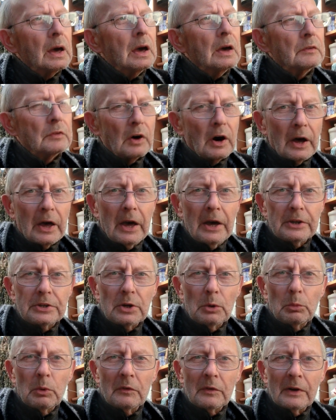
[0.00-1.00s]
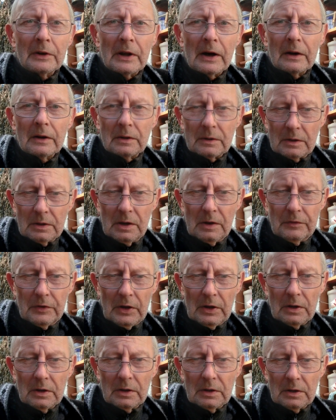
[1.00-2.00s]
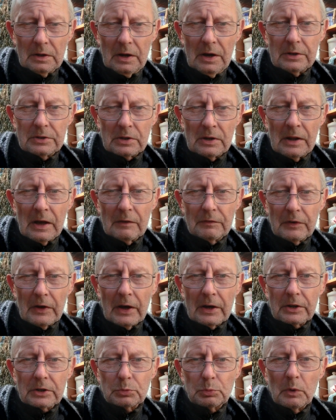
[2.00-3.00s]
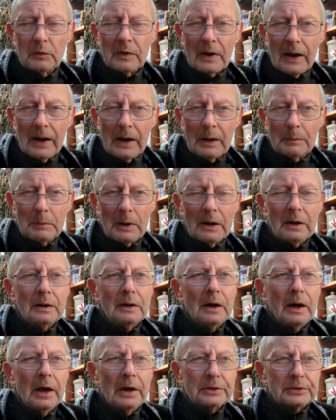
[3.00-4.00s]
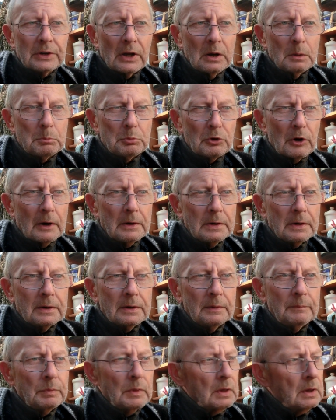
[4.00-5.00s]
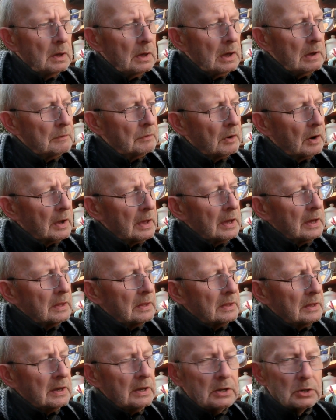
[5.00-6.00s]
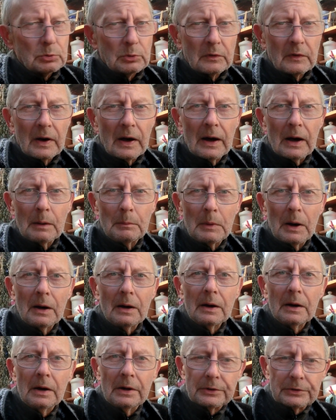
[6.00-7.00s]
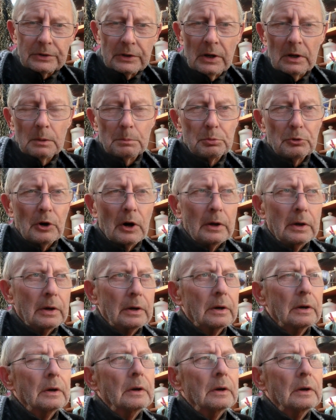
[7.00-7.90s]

If I hit it with if it's an FX with a hammer, it's going to break. If I hit these with a hammer, it's going to break.